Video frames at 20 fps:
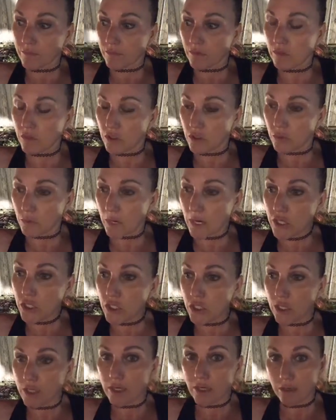
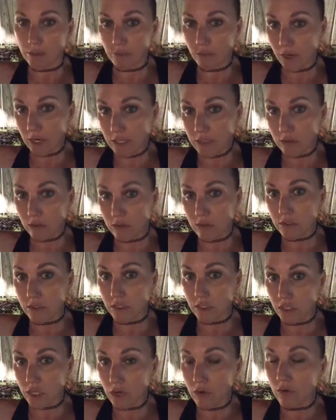situation and appraisals
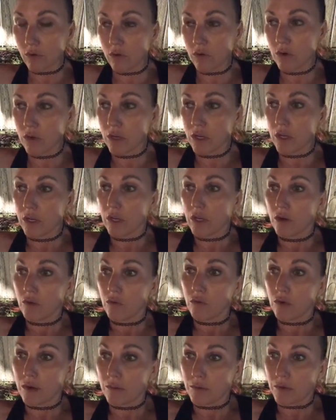in general,
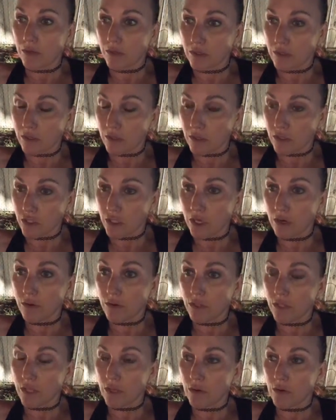what I'm going to share
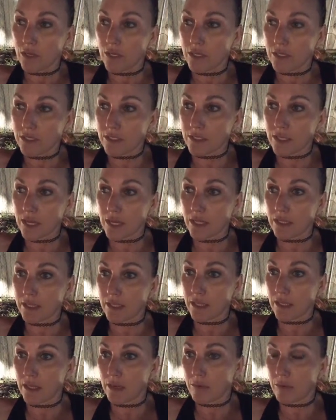with you is that
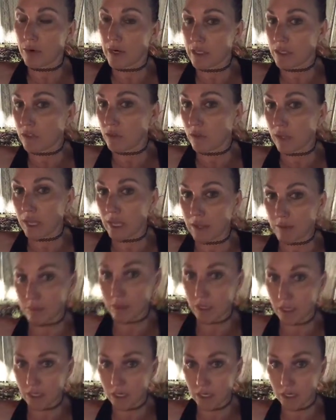the appraisal came
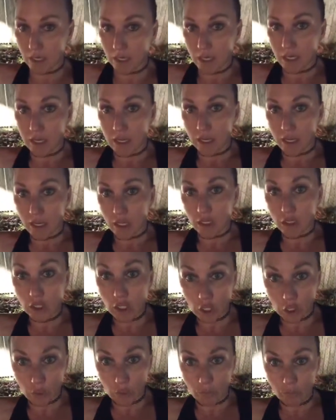in
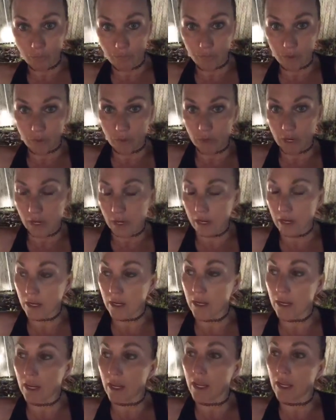low, okay?
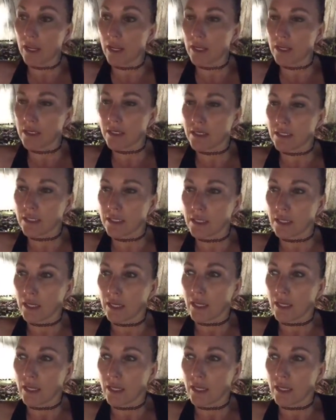And